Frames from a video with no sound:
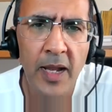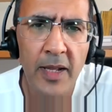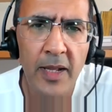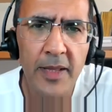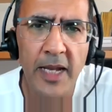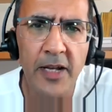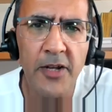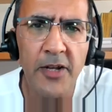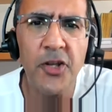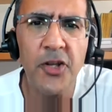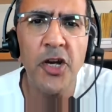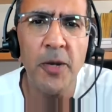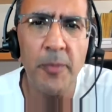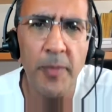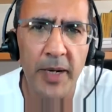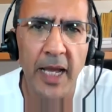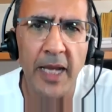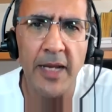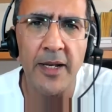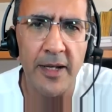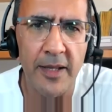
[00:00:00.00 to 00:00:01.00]
they
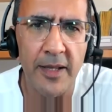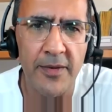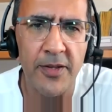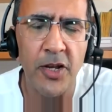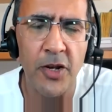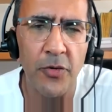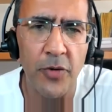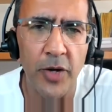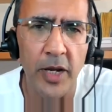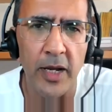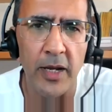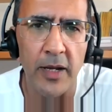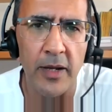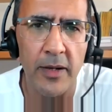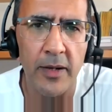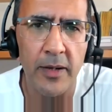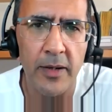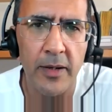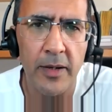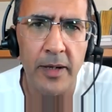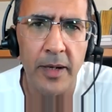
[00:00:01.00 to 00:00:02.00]
terminated his career
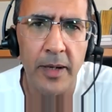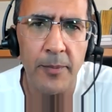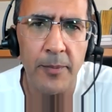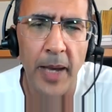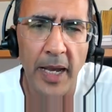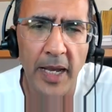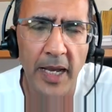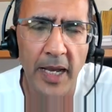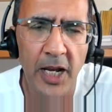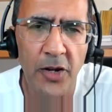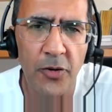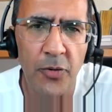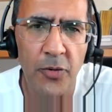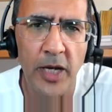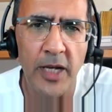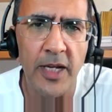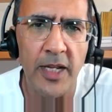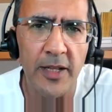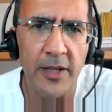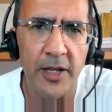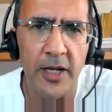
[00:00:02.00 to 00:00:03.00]
back in
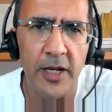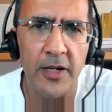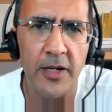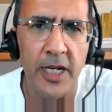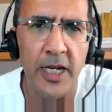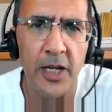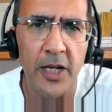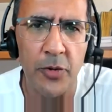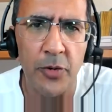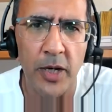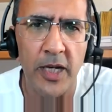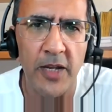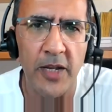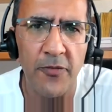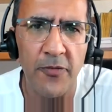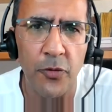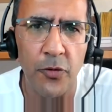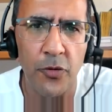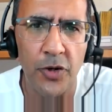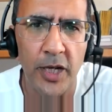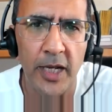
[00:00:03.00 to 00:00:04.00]
2013,
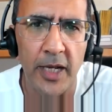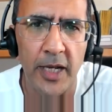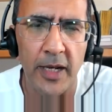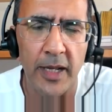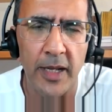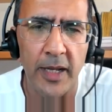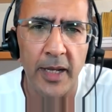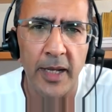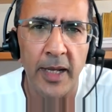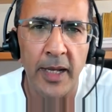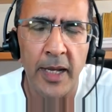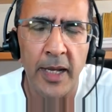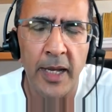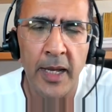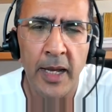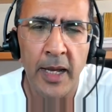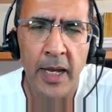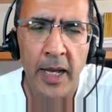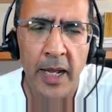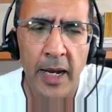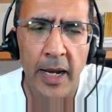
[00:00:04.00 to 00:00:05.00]
2014.
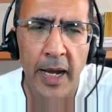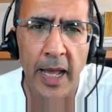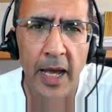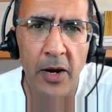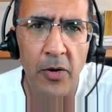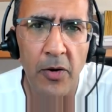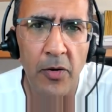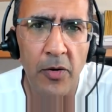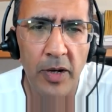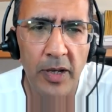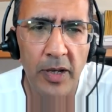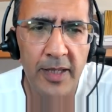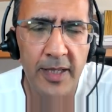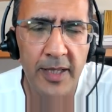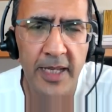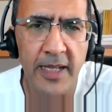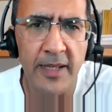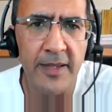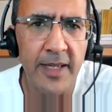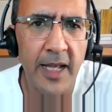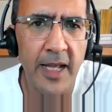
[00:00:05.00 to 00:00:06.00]
Now,
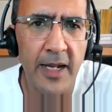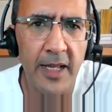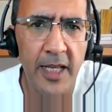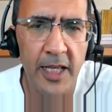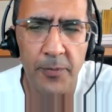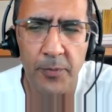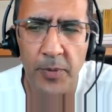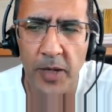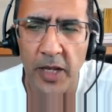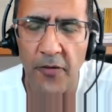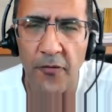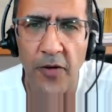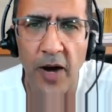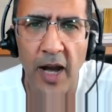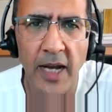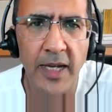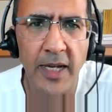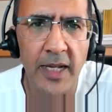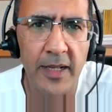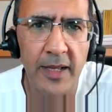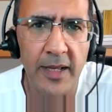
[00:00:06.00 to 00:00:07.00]
since then, he's been
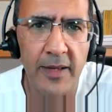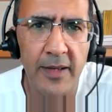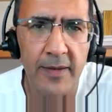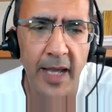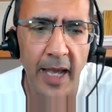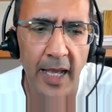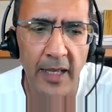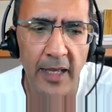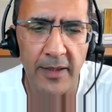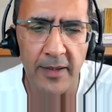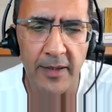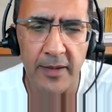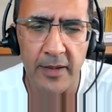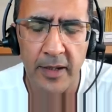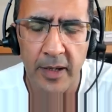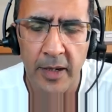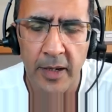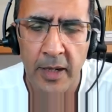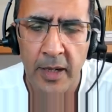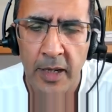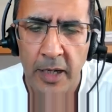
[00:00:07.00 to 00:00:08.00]
fighting this case.
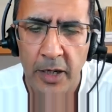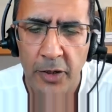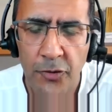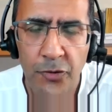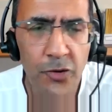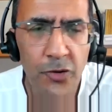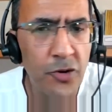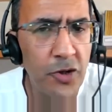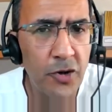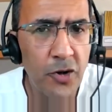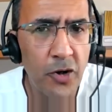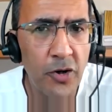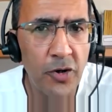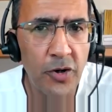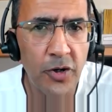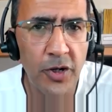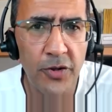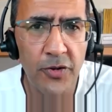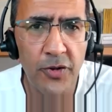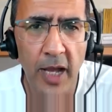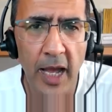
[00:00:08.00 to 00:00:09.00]
Junior
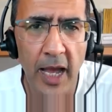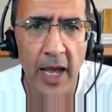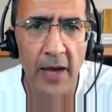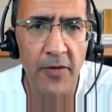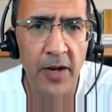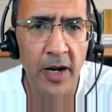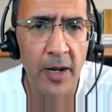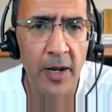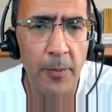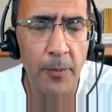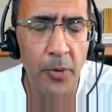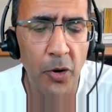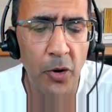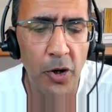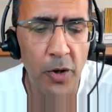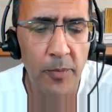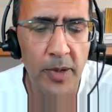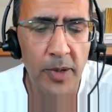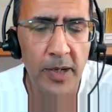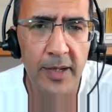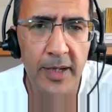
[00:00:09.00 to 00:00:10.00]
doctors have an
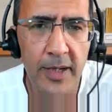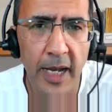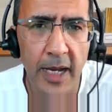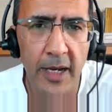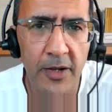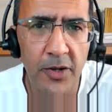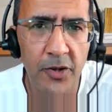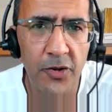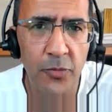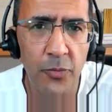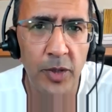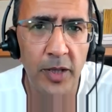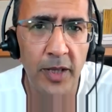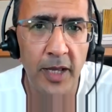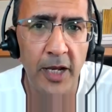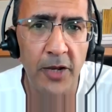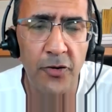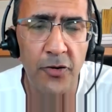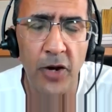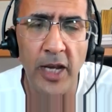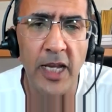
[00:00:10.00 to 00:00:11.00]
employment status with a
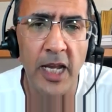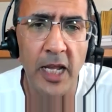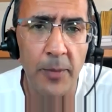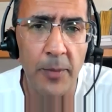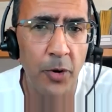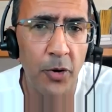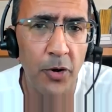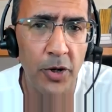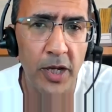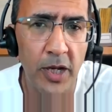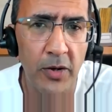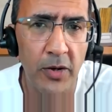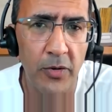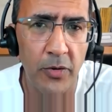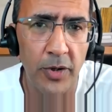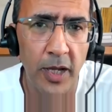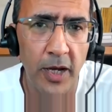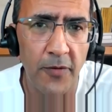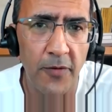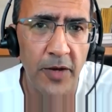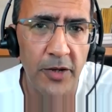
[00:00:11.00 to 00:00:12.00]
training body called
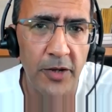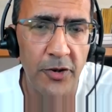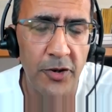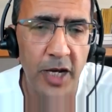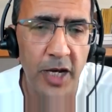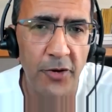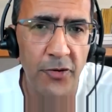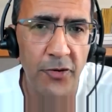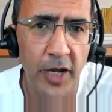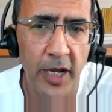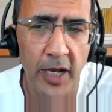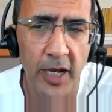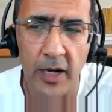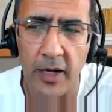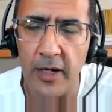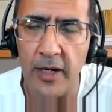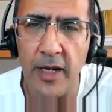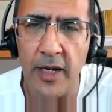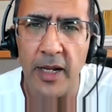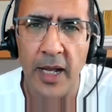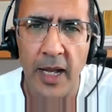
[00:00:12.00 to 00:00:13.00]
Health Education
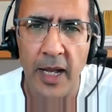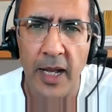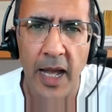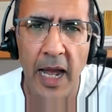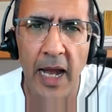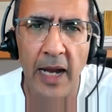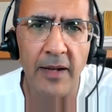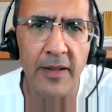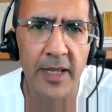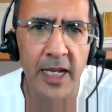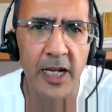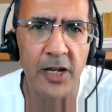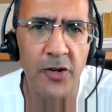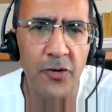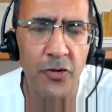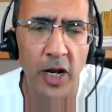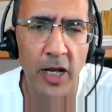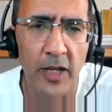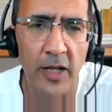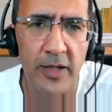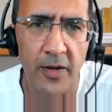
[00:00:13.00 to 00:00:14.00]
England and their
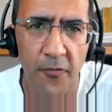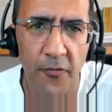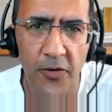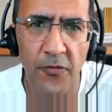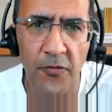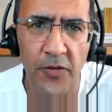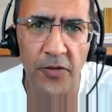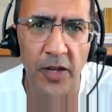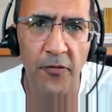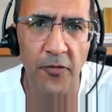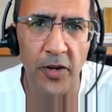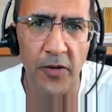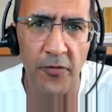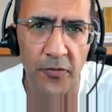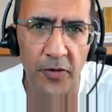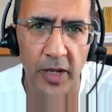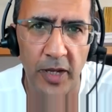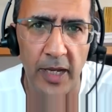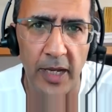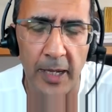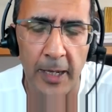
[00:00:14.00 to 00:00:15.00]
trust, 50
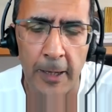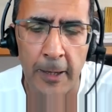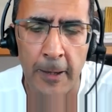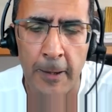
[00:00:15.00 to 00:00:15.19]
50.